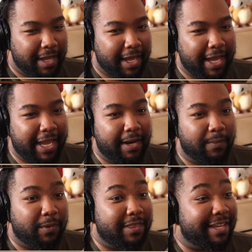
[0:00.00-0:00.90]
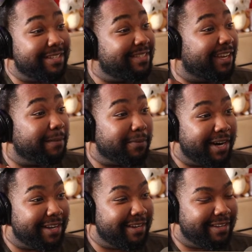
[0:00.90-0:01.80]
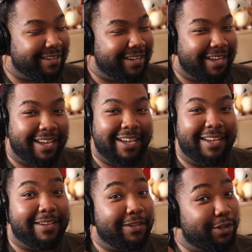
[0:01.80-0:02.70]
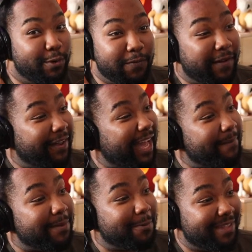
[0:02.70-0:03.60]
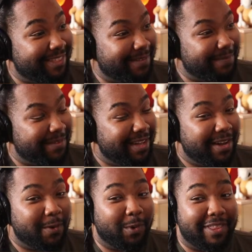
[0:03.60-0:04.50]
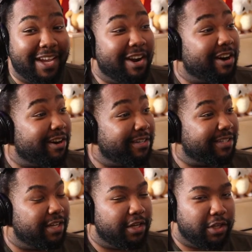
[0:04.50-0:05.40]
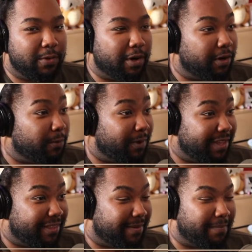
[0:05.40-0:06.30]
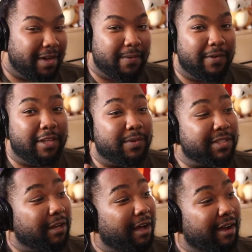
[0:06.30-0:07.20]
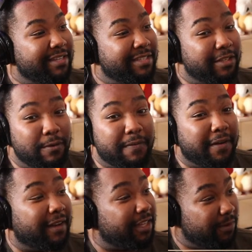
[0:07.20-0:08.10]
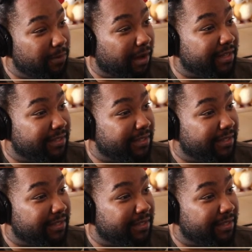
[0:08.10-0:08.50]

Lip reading: And when they celebrated, you felt happy with them. When they hurt, you hurt with them. There was loss, you felt like you lost.